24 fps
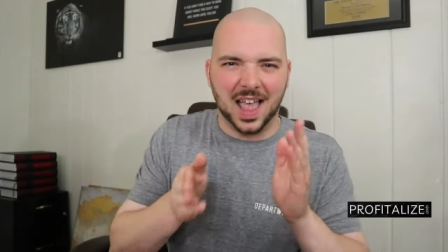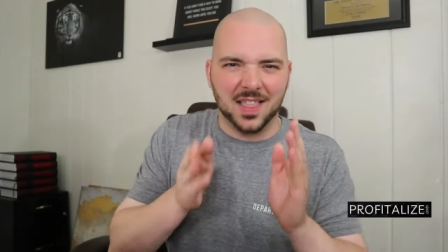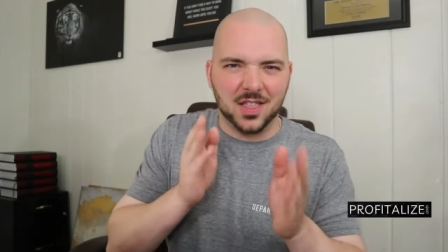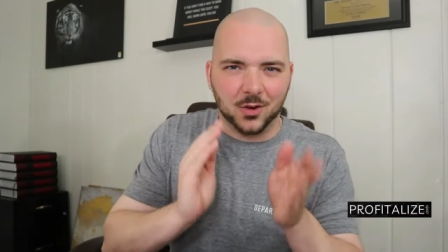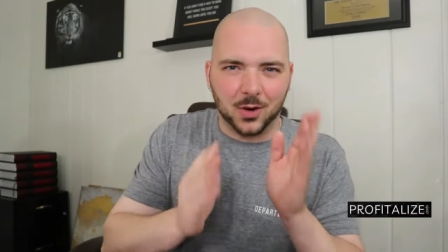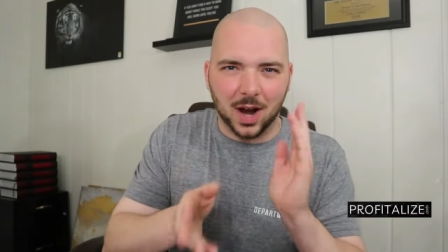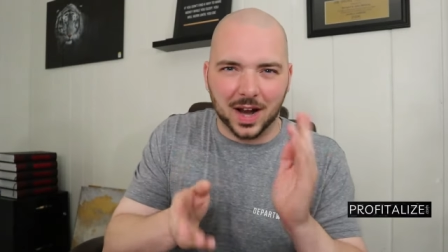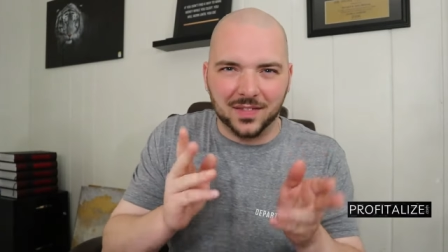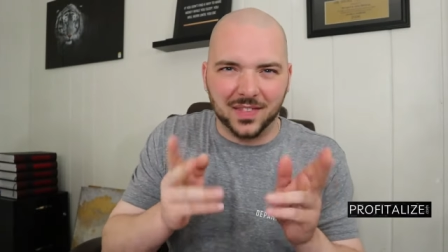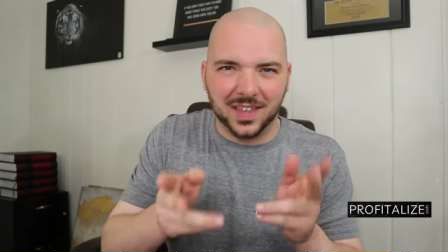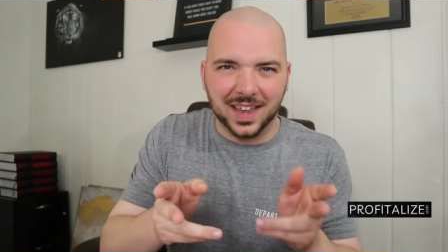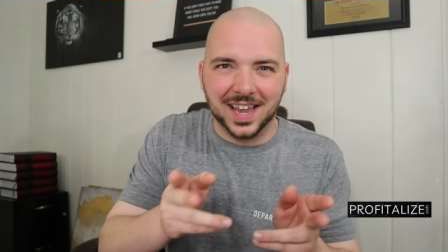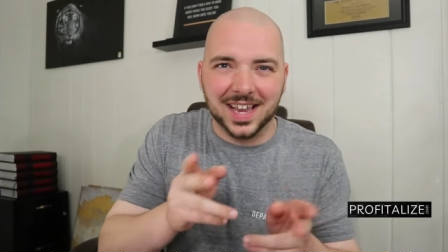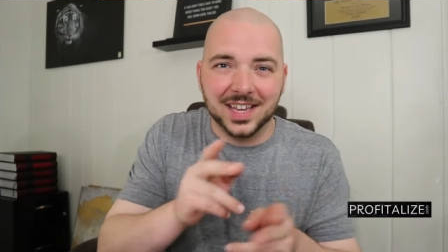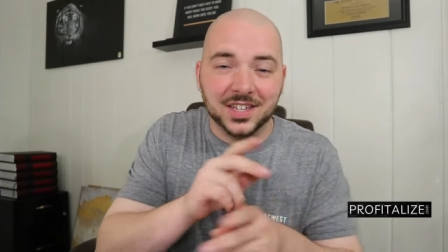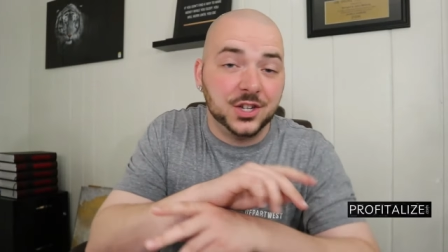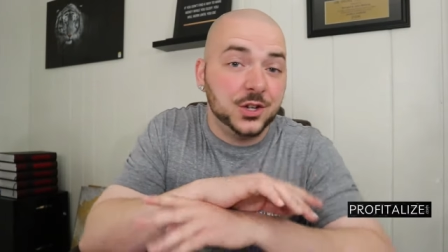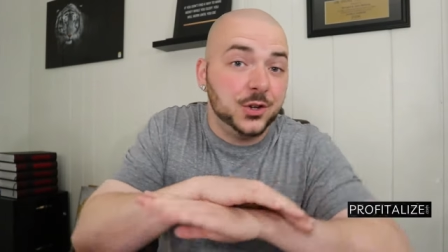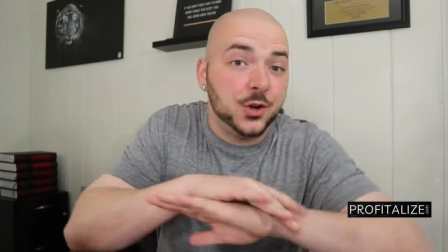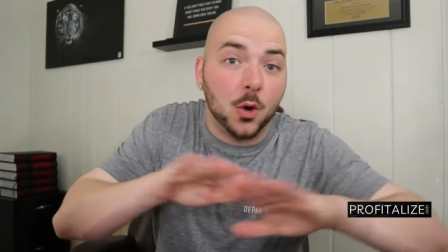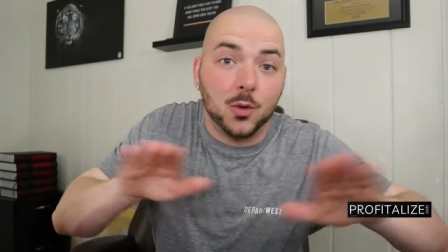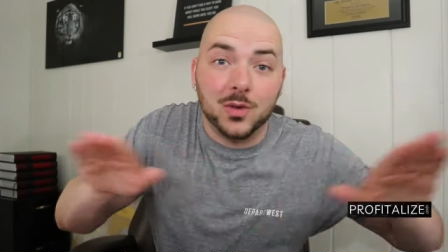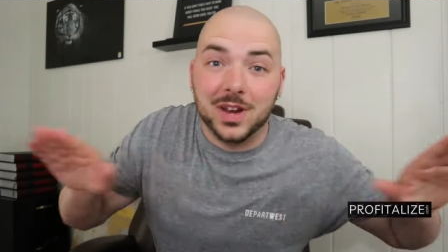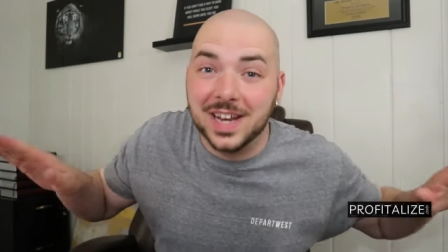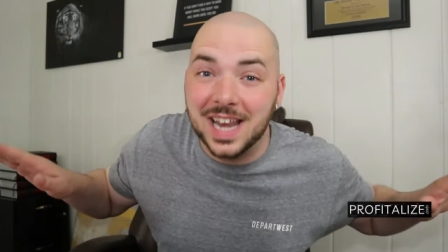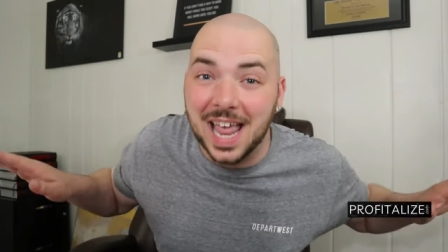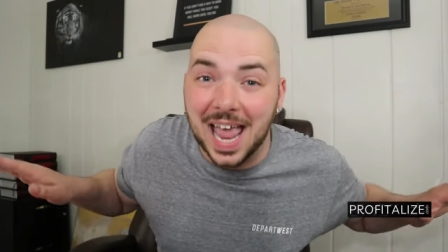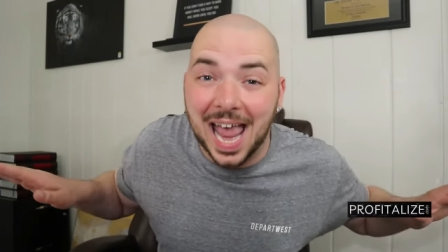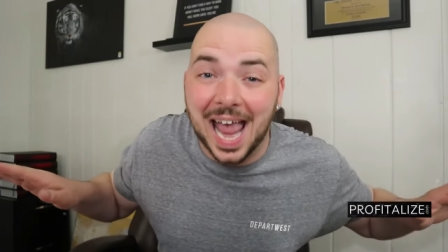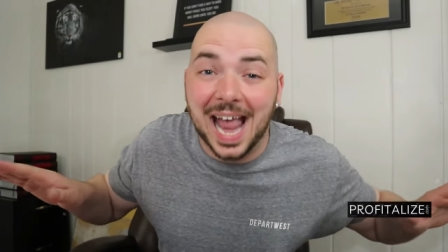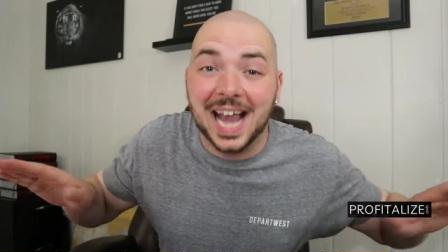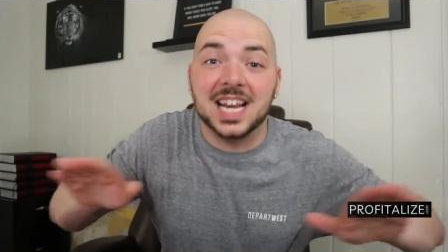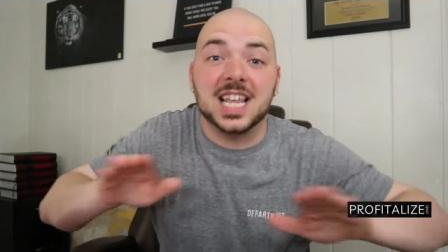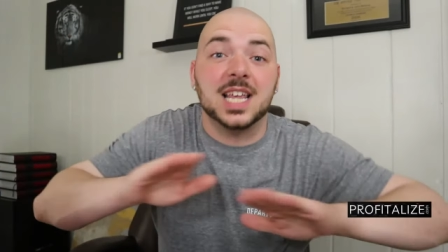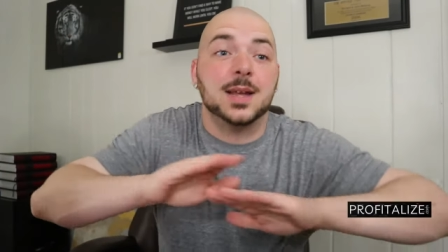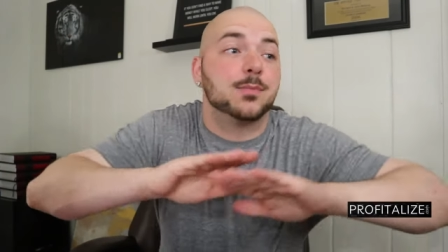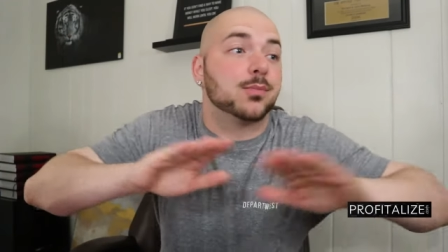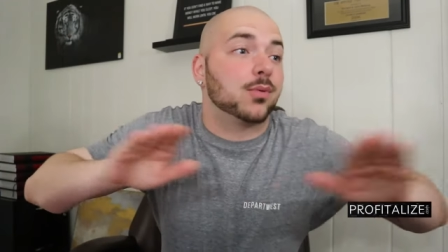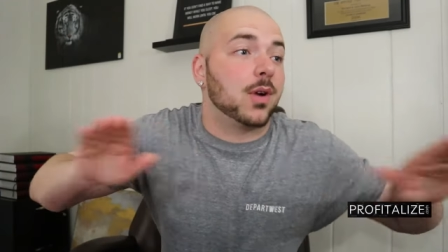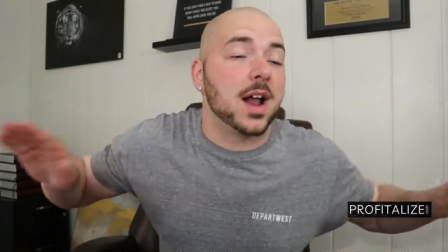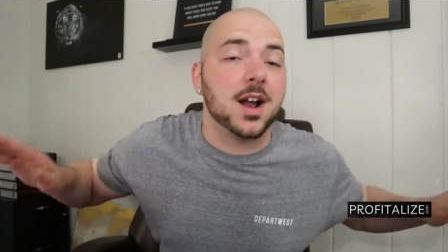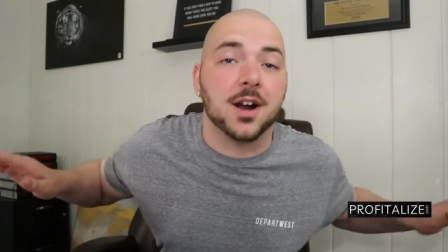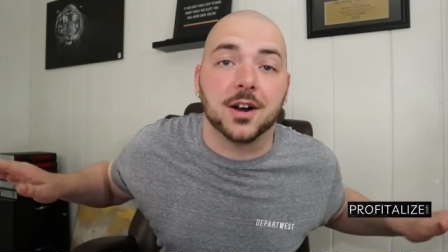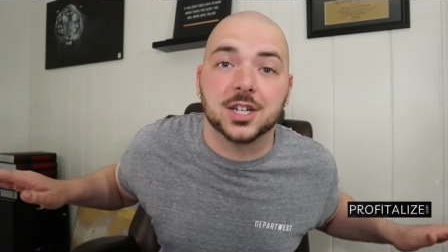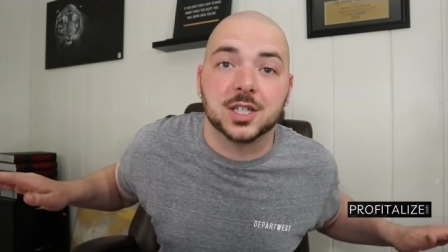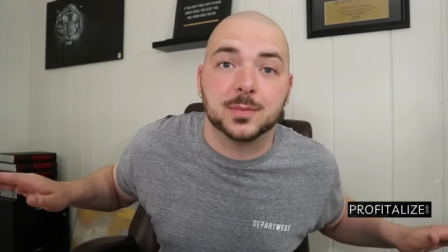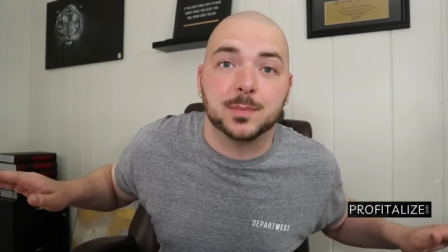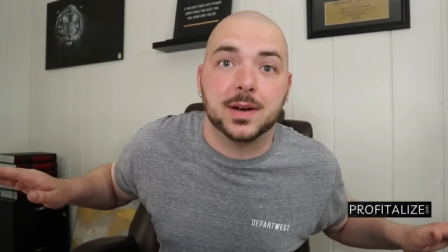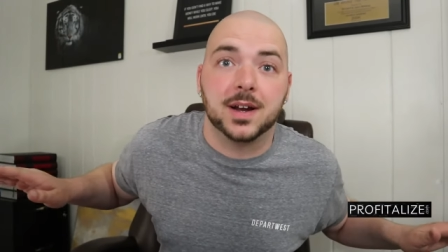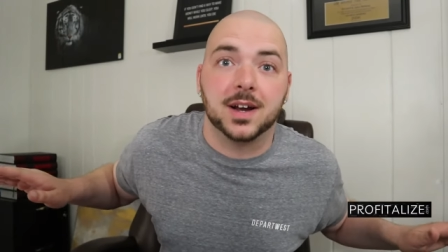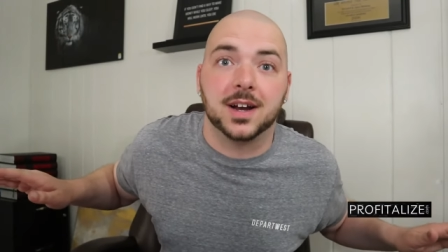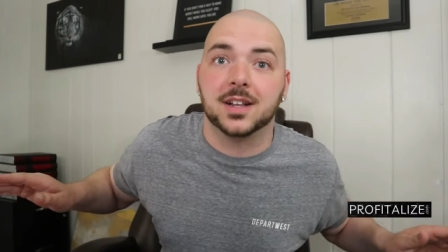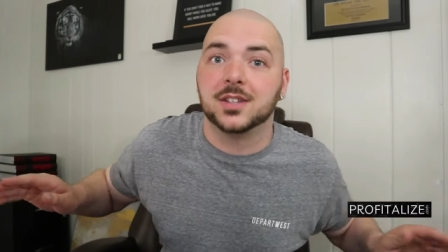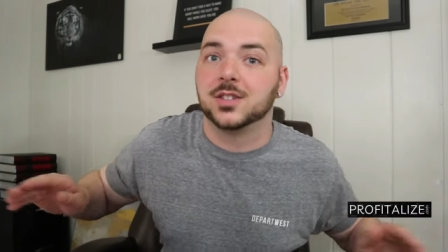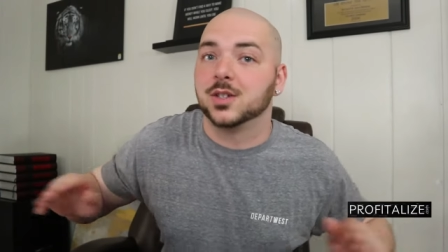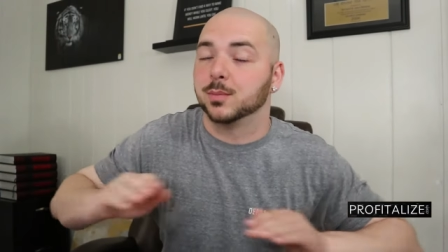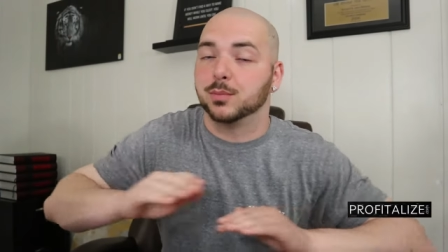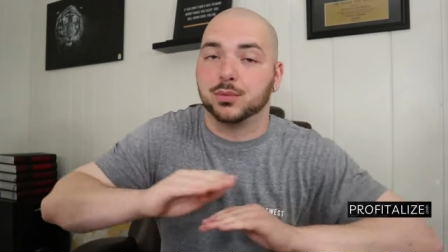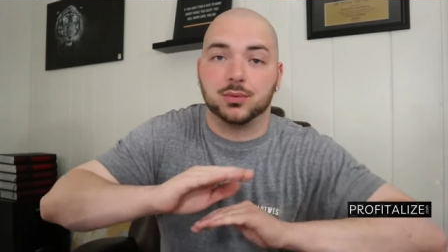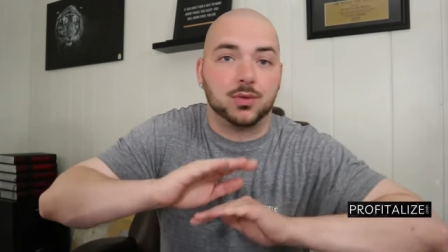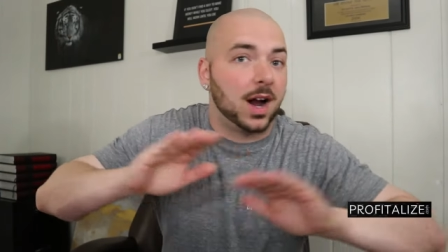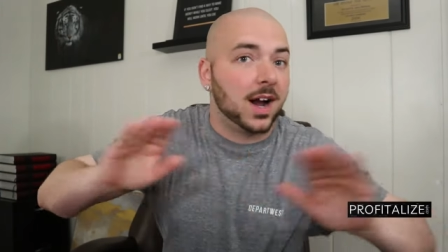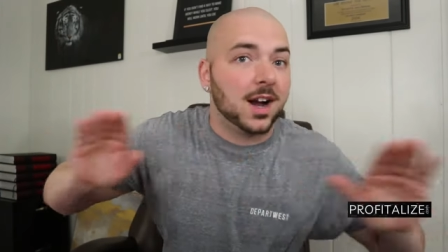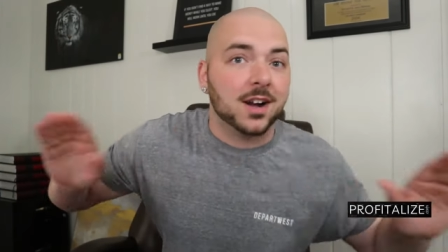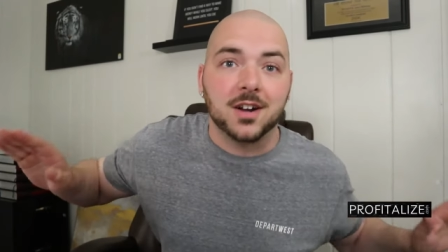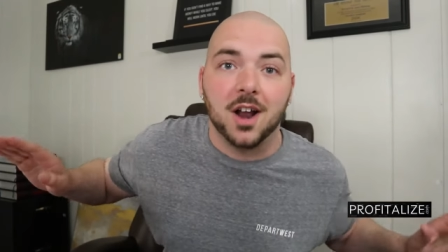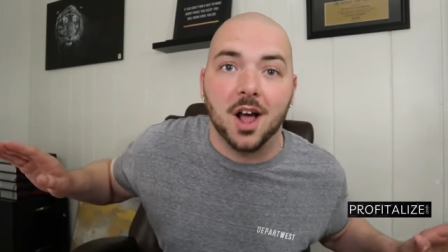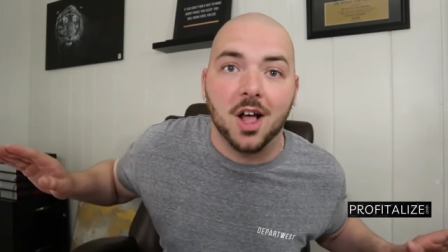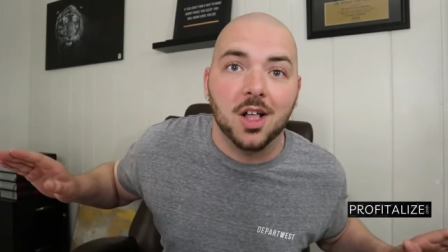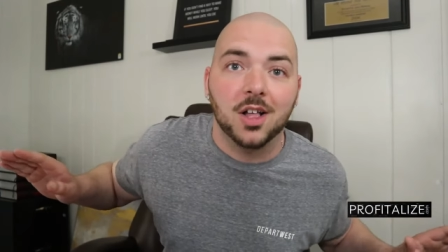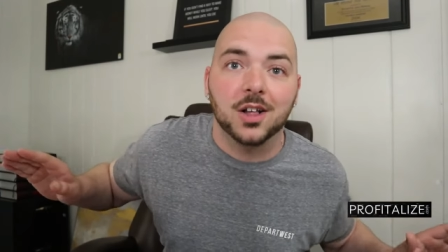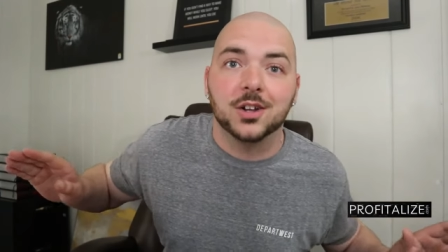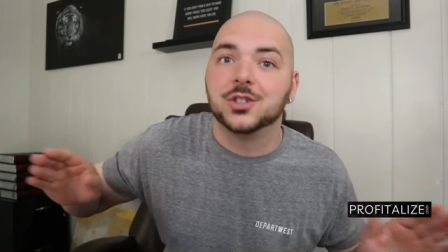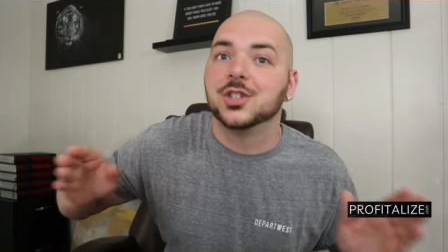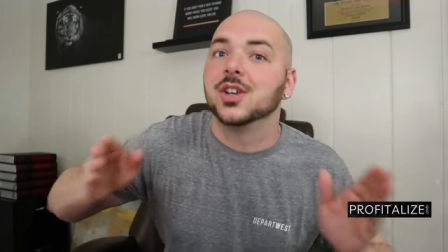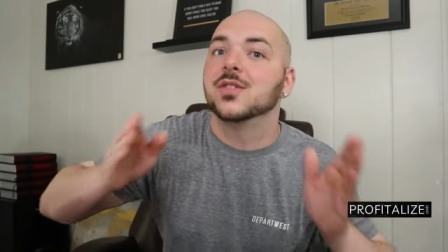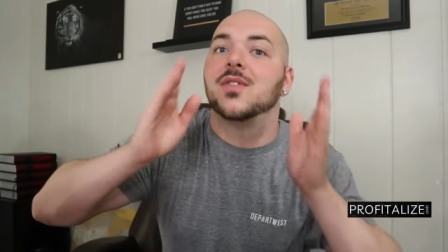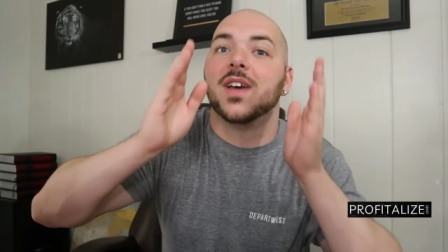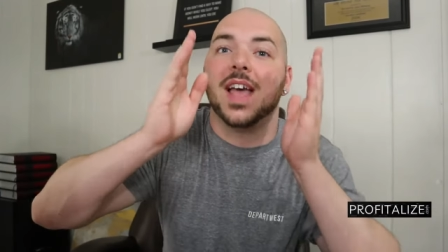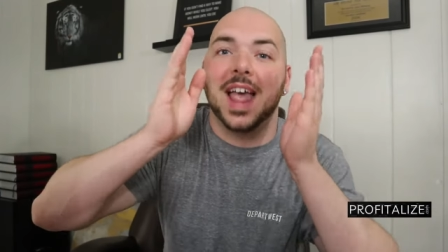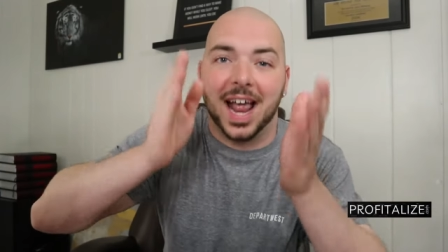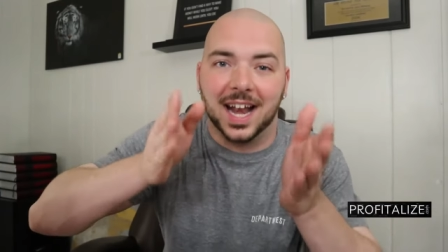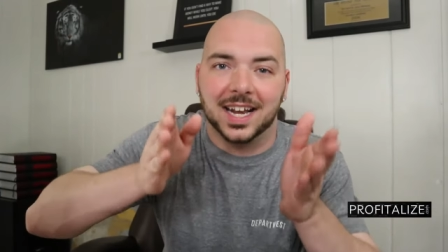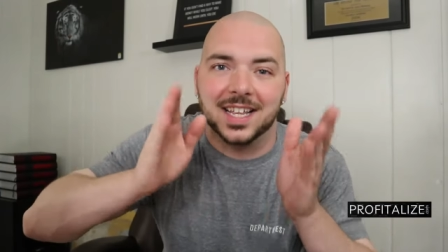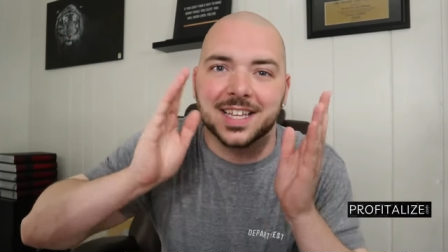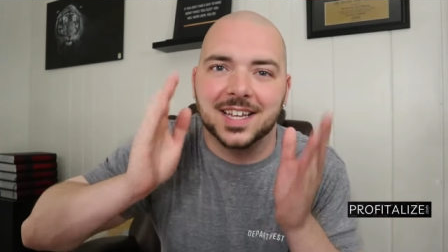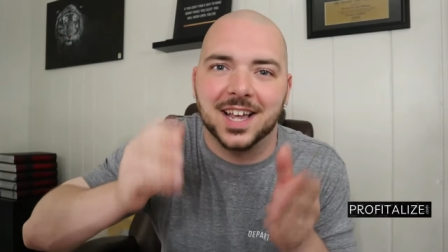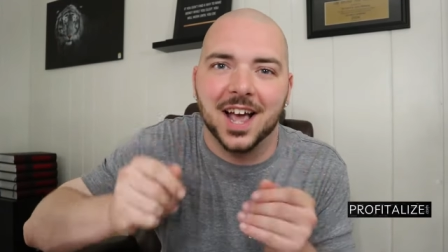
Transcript: And the great thing is you don't need any prior experience or prior knowledge of any